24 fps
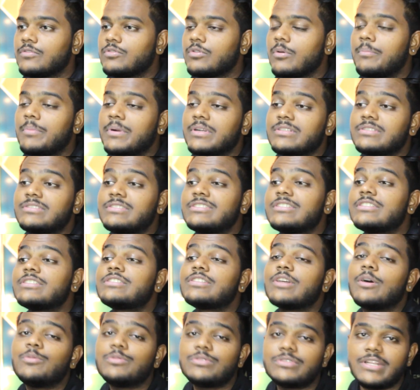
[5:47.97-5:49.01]
So, but it just
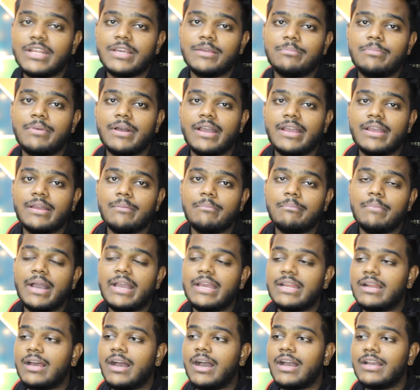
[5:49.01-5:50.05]
sounds like
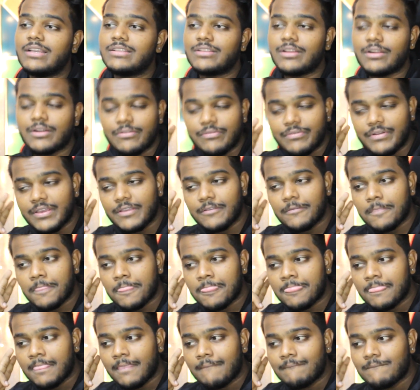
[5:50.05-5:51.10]
Baila. I thought of like,
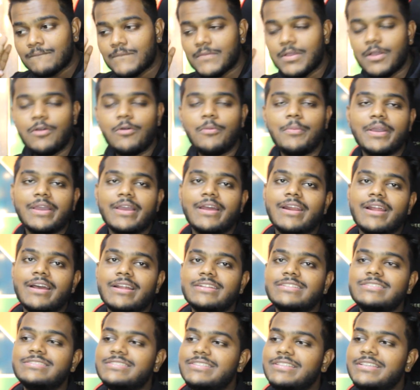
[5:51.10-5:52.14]
oh my god, I
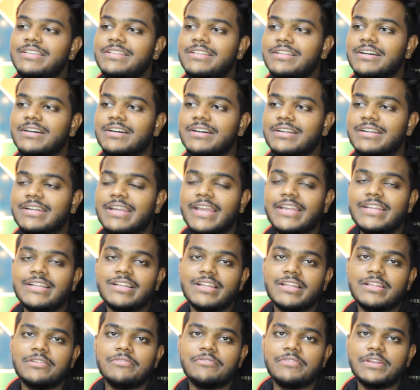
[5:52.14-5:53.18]
didn't see the
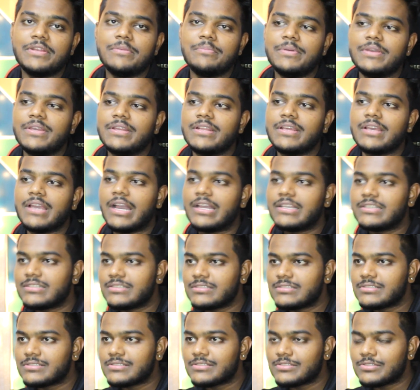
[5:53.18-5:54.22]
title at the very beginning. I
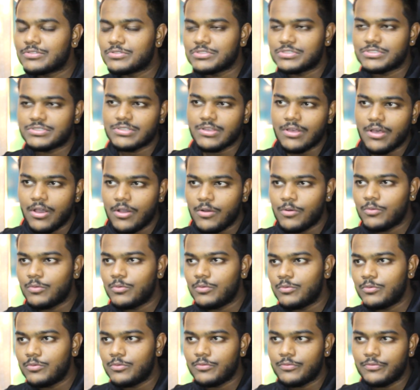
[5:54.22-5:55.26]
just saw
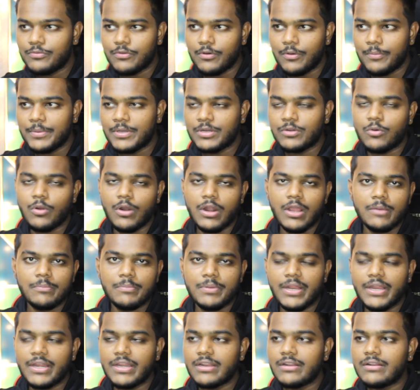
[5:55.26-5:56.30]
who, I mean,
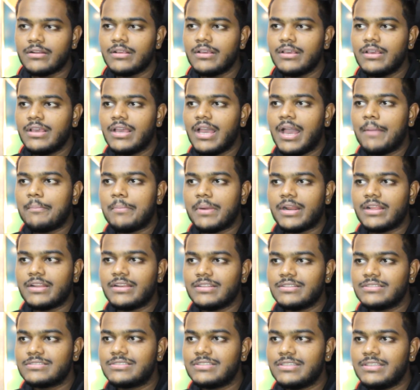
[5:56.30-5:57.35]
collaborated, but I
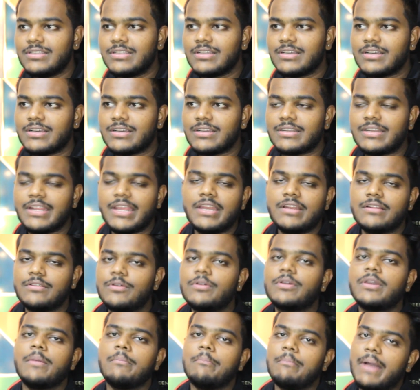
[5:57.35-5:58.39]
didn't see the title.
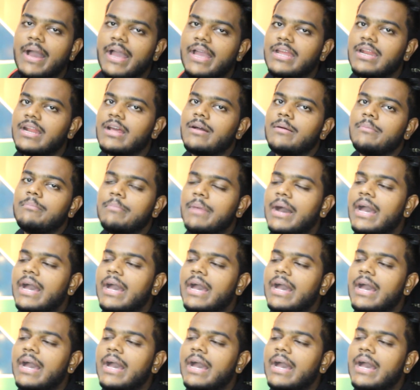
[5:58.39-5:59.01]
Okay, Bayda.